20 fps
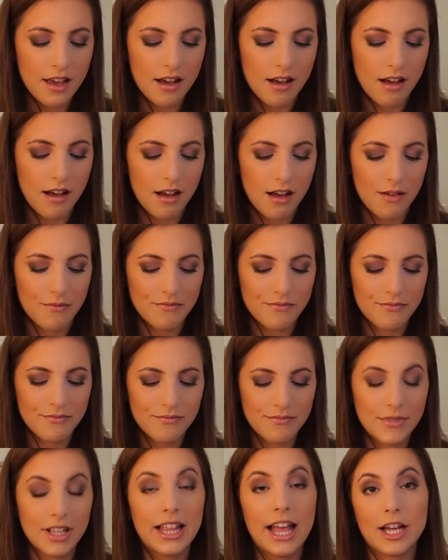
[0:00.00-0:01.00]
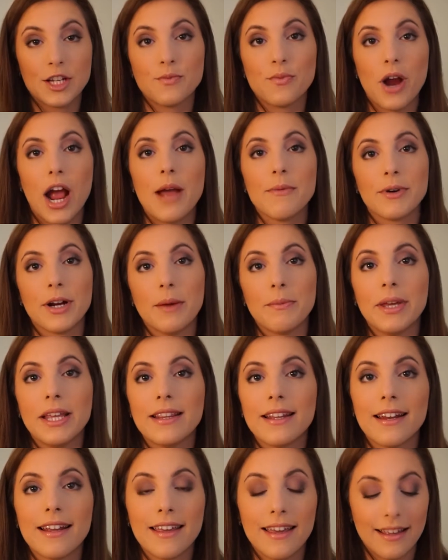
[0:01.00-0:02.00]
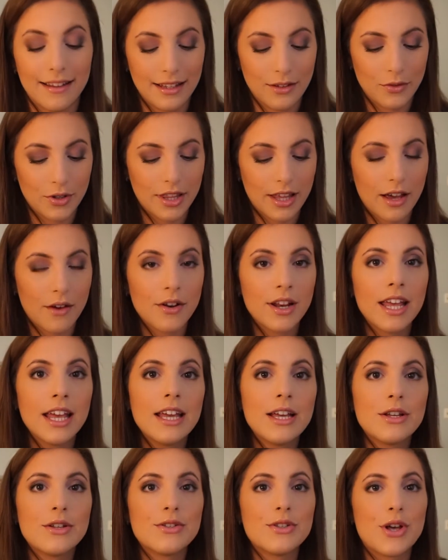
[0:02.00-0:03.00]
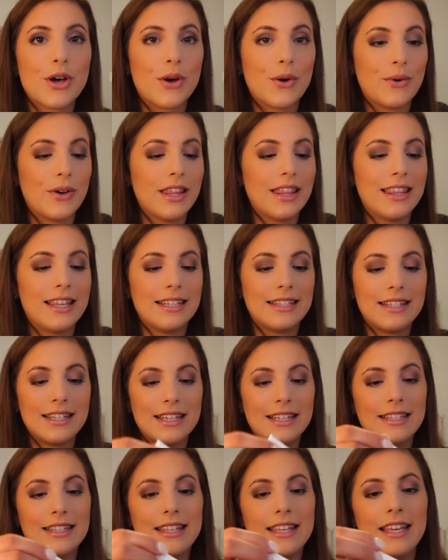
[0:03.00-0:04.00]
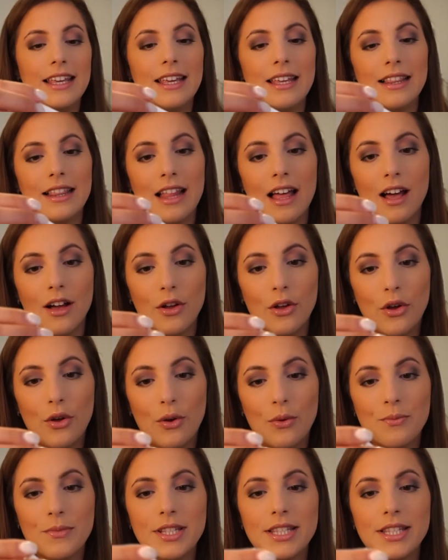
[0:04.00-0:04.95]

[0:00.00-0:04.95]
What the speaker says: The lash primer, I mean, that I can't live without. So this is the Lancome